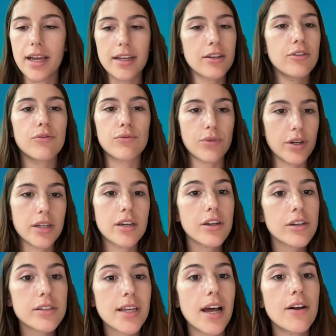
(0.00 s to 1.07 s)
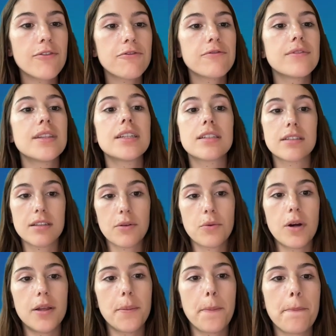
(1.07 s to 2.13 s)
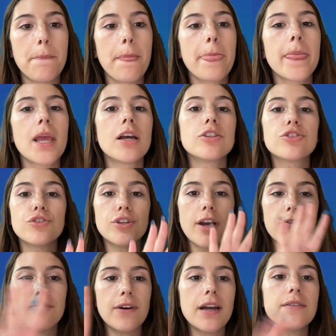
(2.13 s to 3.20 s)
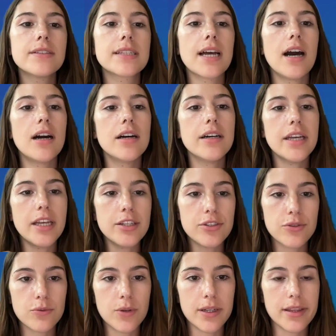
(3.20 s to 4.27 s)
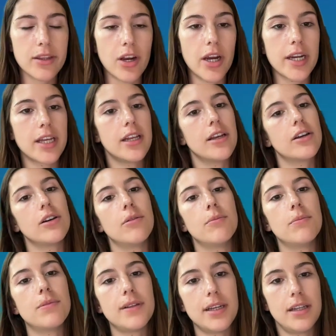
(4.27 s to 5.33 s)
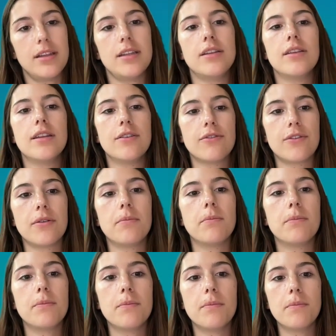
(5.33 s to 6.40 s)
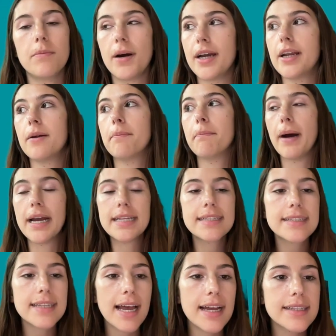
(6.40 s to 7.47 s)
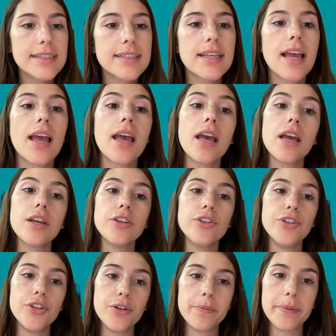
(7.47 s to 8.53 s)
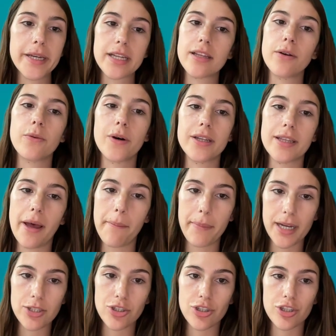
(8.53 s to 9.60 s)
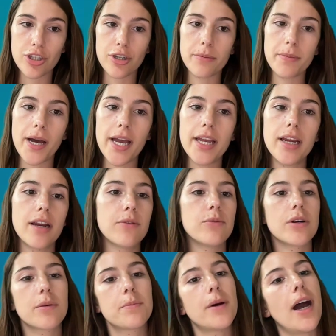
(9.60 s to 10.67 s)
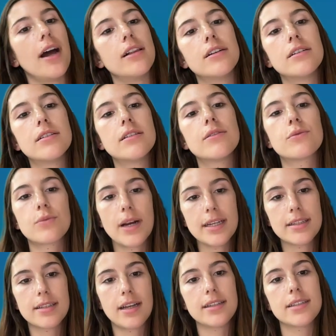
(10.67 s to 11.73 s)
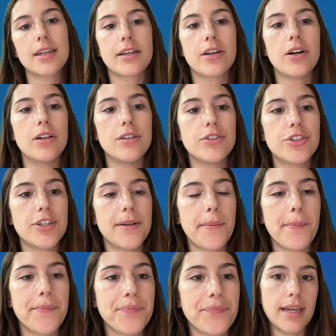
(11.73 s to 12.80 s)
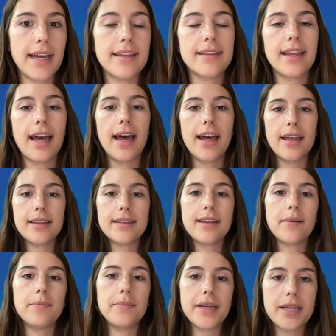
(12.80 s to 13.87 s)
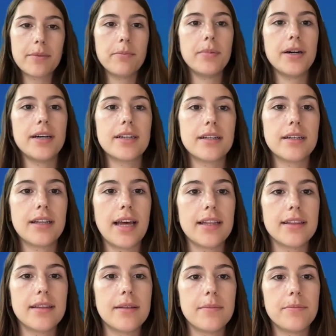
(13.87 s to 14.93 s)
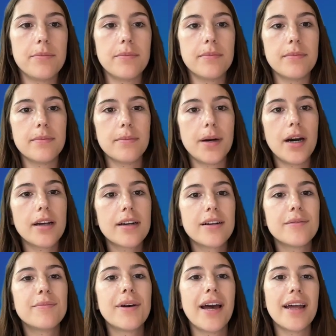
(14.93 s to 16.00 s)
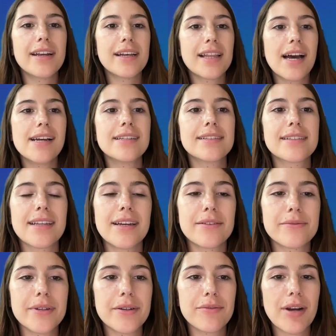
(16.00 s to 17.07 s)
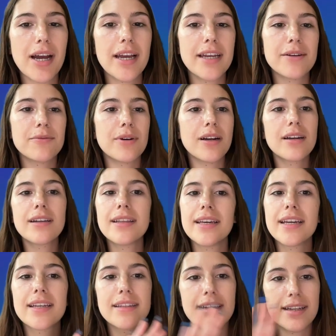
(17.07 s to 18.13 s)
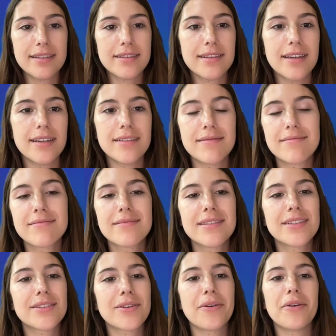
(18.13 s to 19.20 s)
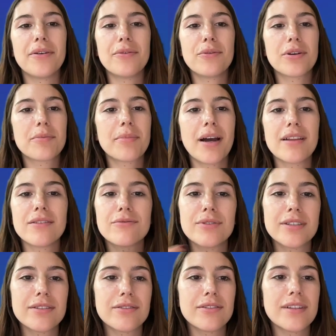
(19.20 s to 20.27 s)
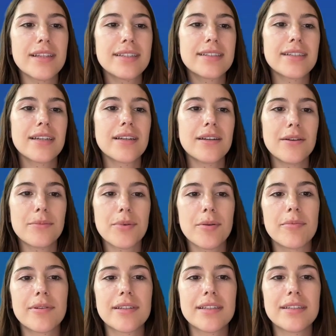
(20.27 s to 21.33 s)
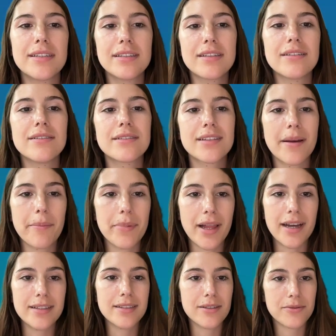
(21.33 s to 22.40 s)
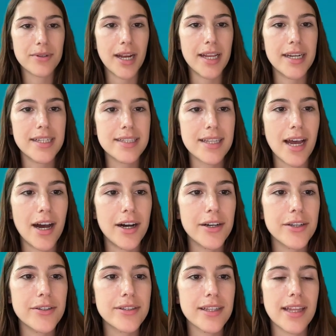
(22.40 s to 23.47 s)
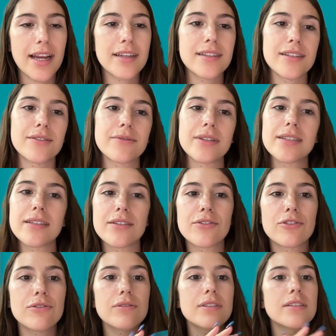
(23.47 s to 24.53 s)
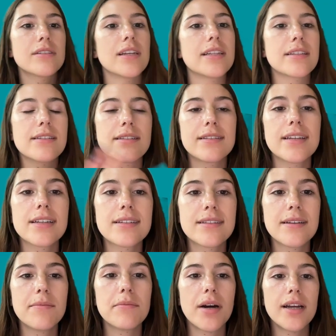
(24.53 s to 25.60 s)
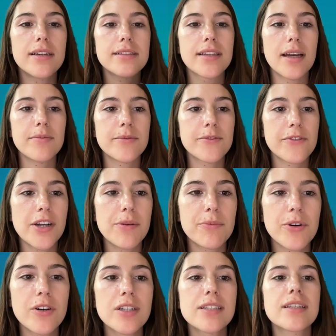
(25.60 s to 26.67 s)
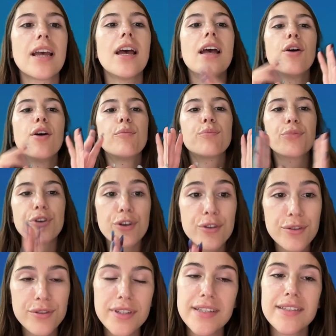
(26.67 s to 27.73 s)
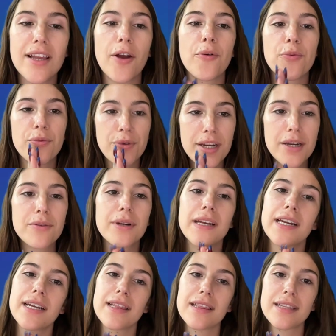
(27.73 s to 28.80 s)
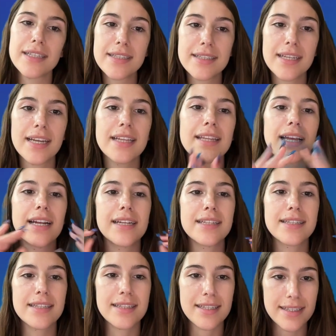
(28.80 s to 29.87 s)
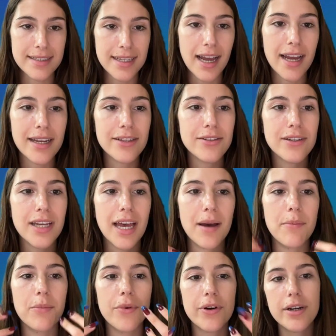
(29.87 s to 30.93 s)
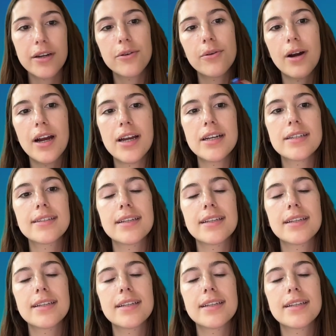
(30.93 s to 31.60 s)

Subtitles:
wrote it yourself, this is the one. So you have 5 styles, each one targeting completely different buyer mindsets. You pick the one that matches your buyer, and WorkPilot writes that psychology. And then the big button at the bottom, analyze and rewrite, one click, that's it. So WorkPilot reads your listing, your property details, applies the writing style you select, runs it through its 16 buyer types frameworks, produces a rewritten listing that it's designed to get more inquiries